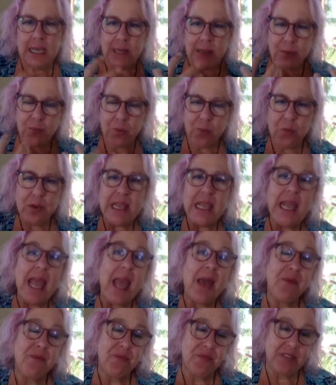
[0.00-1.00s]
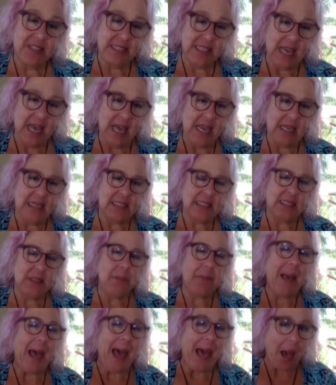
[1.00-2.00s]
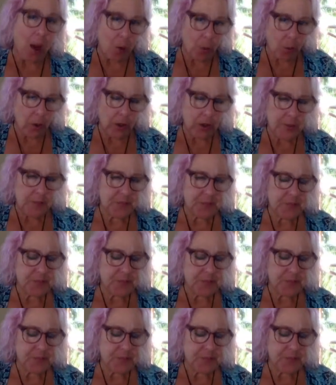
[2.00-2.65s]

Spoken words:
re-emphasize the power